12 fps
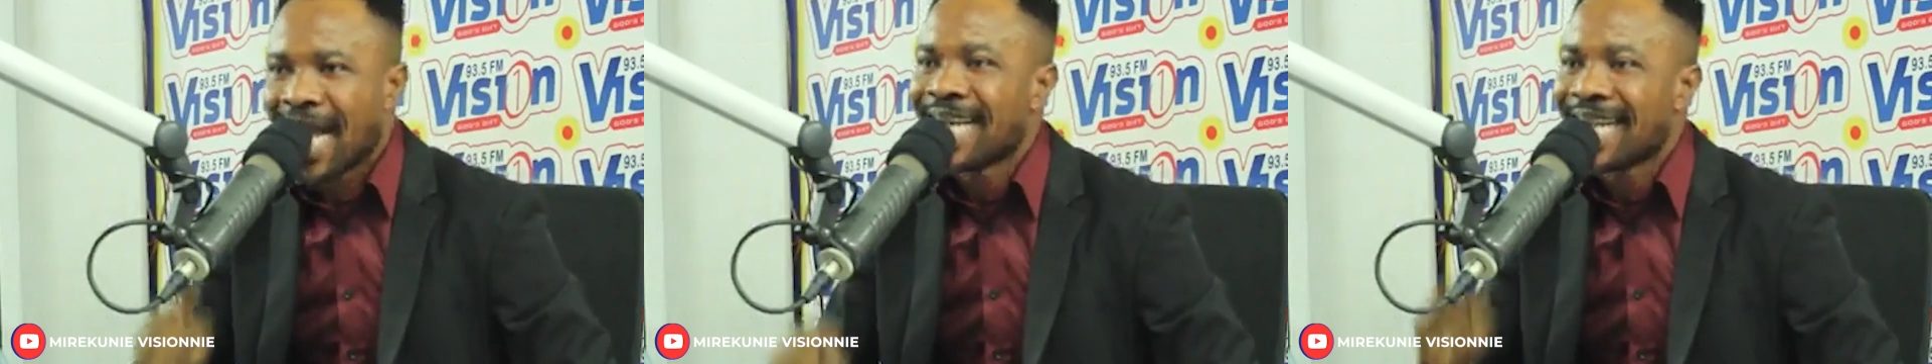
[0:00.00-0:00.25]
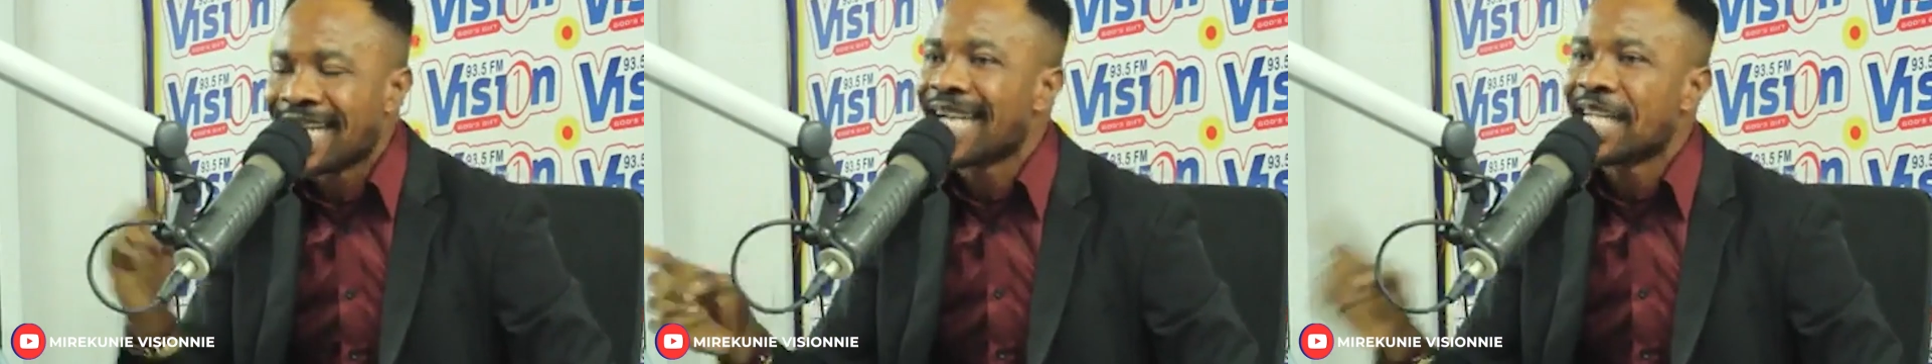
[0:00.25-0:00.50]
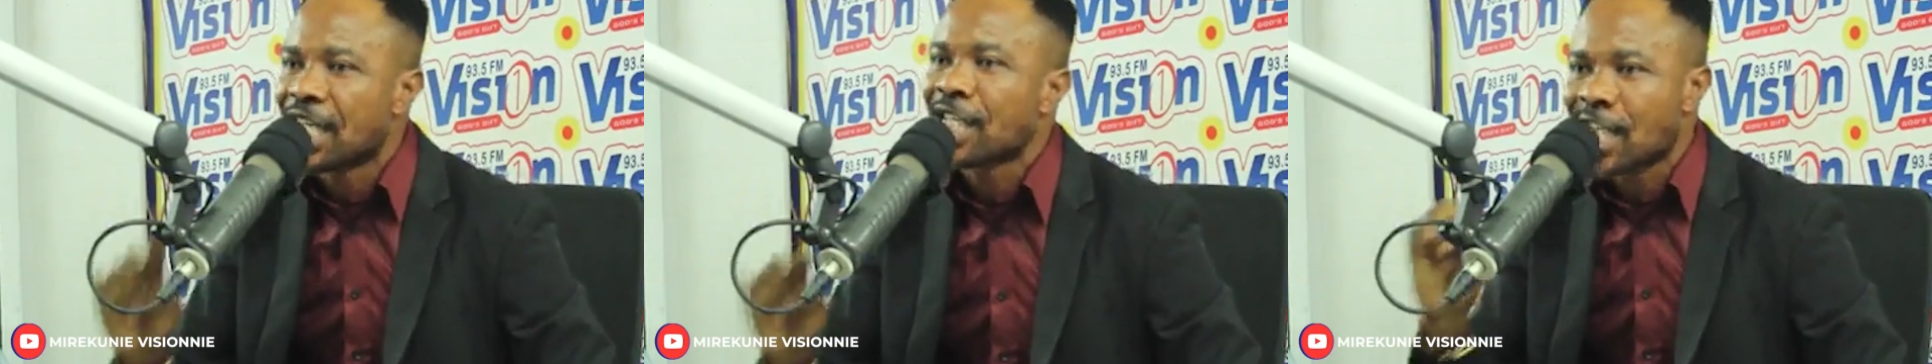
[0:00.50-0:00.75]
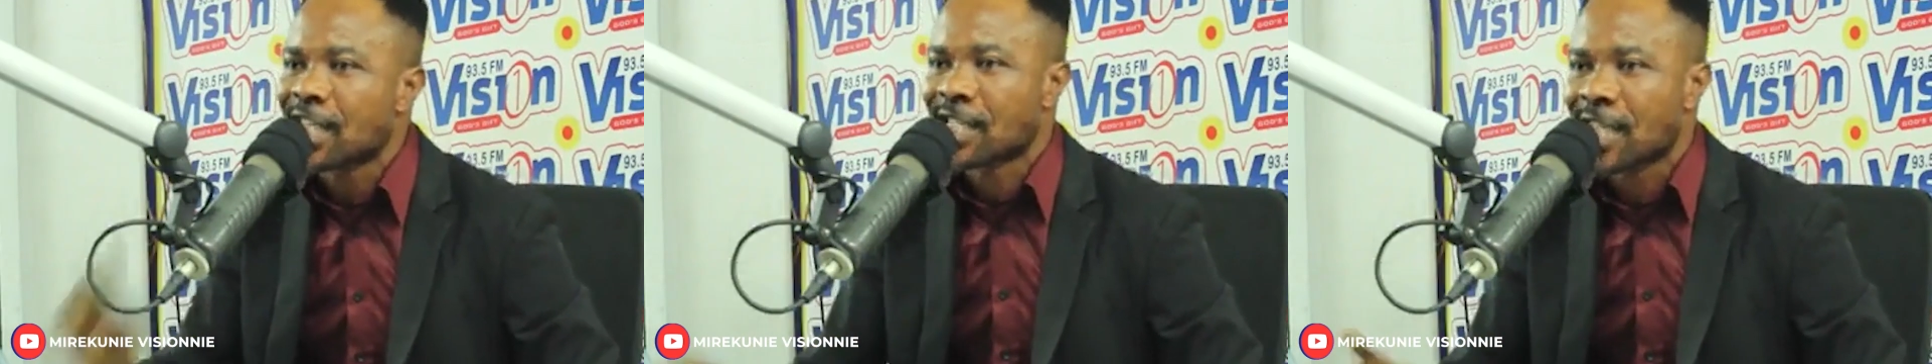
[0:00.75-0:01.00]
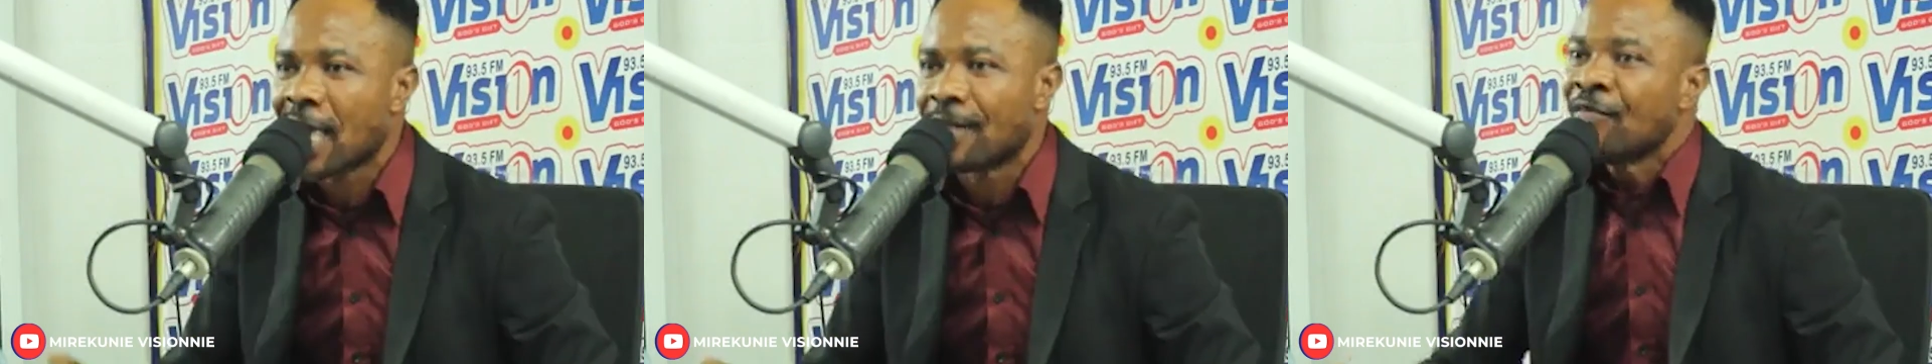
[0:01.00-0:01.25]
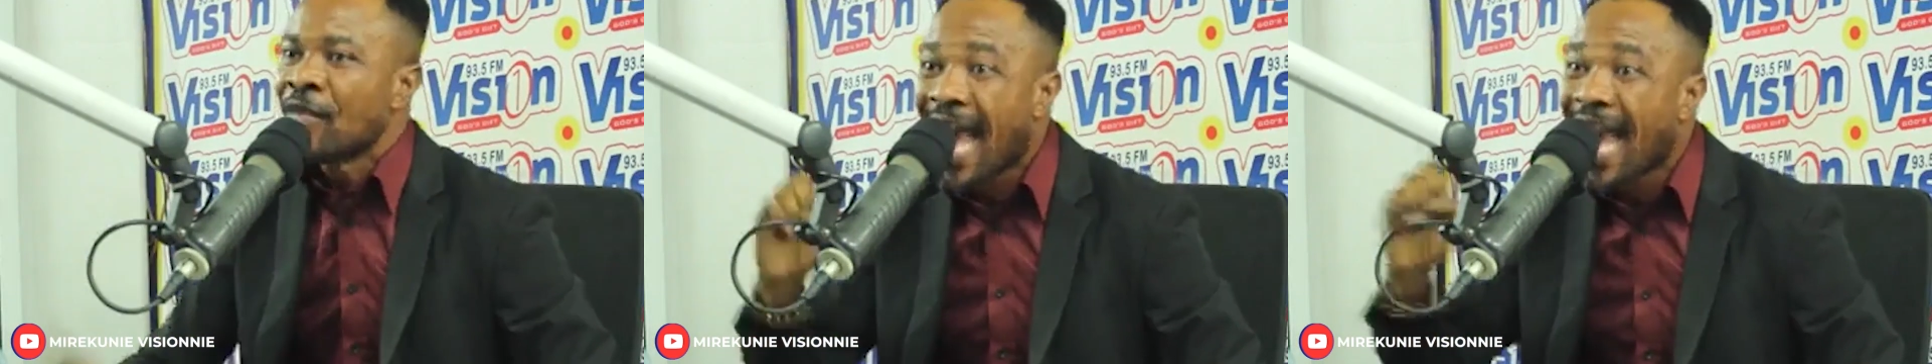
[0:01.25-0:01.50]
the other day Jesus
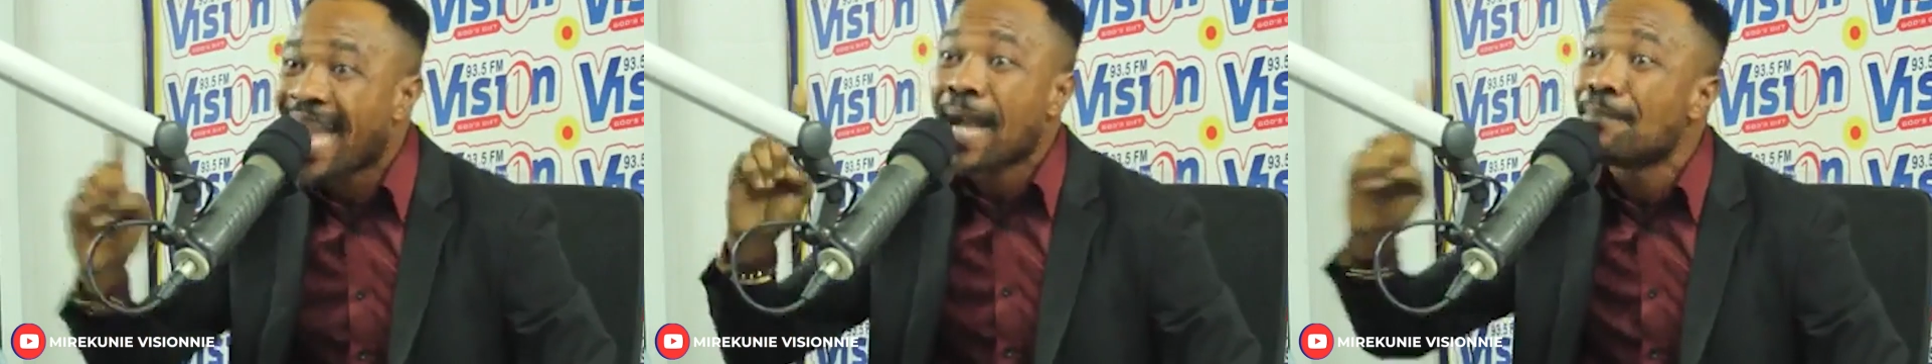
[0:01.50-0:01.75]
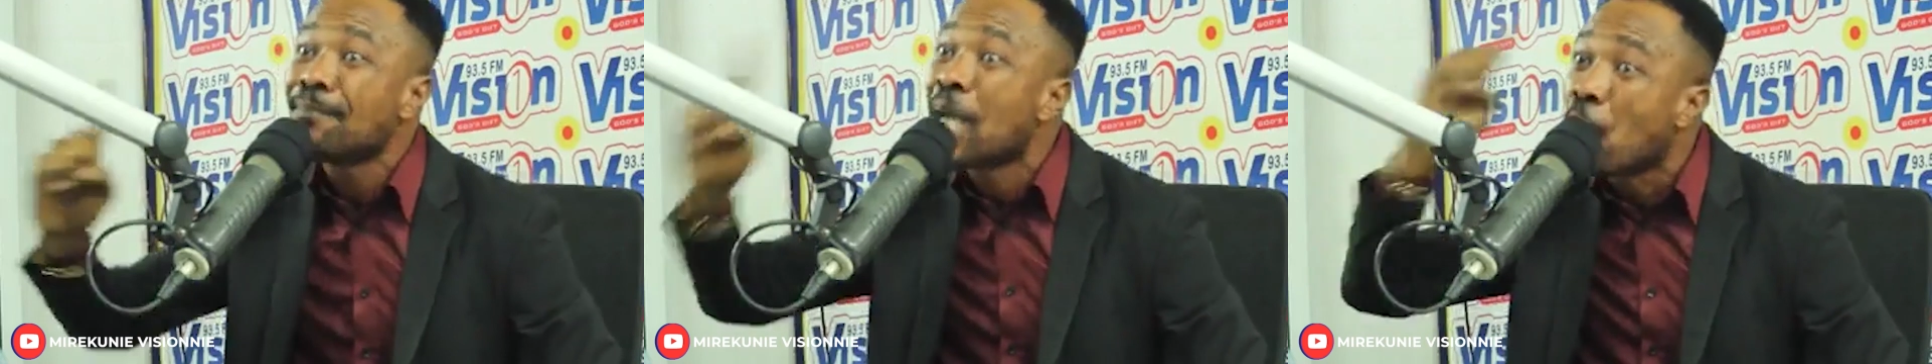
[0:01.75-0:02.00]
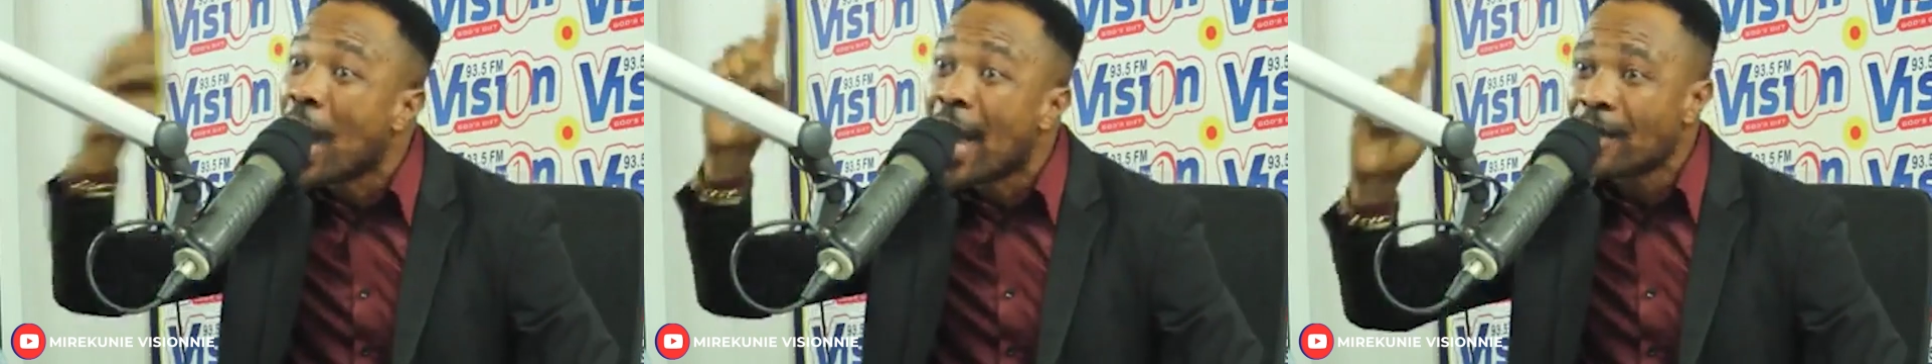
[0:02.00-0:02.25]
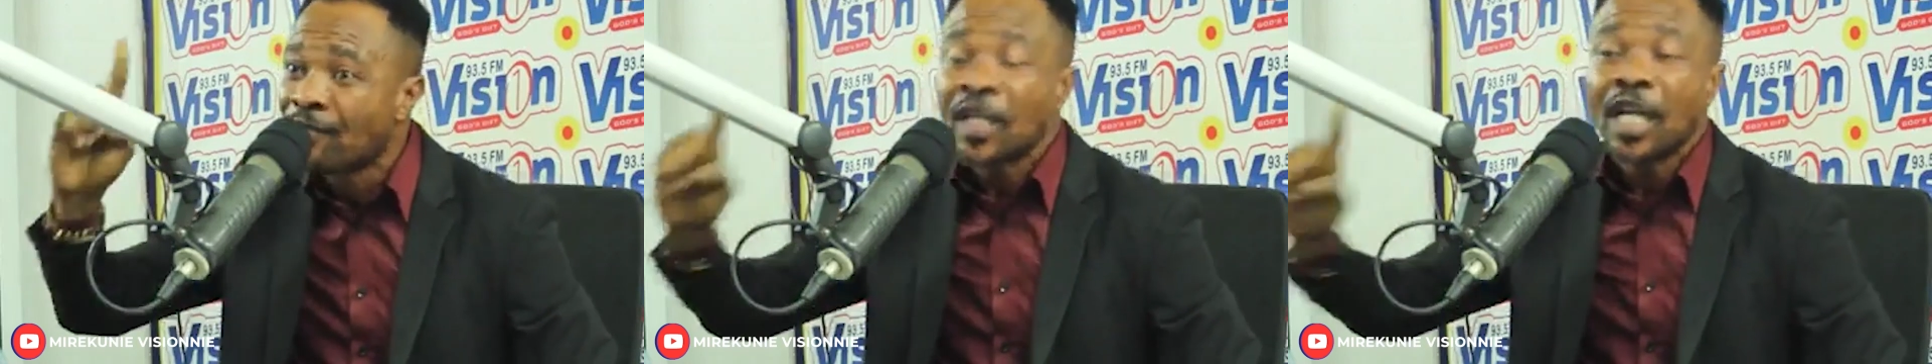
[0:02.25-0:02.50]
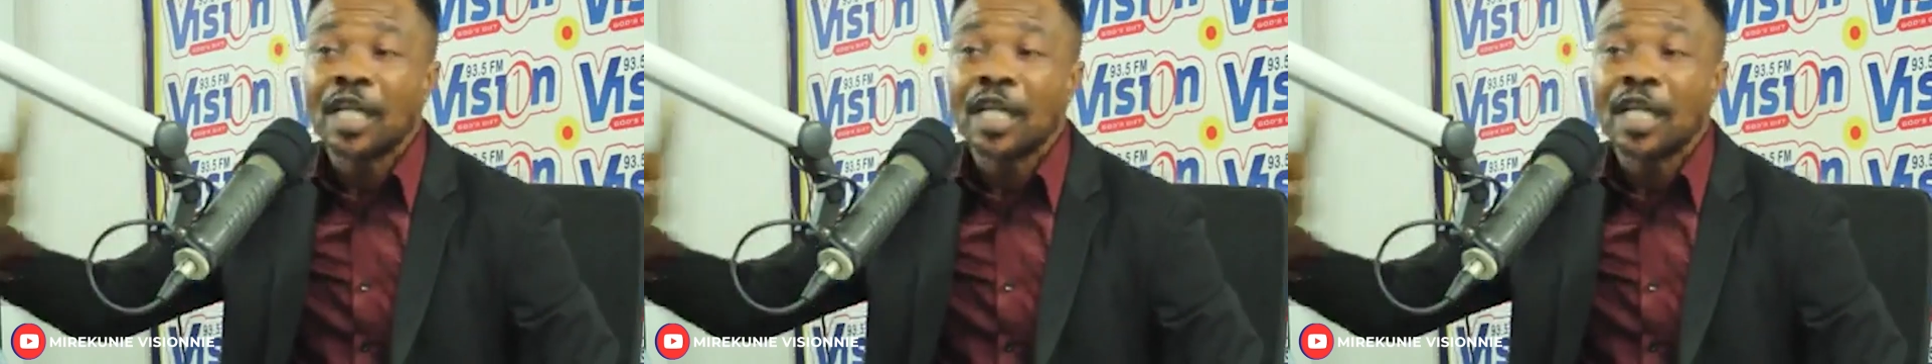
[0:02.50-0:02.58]
said I am the way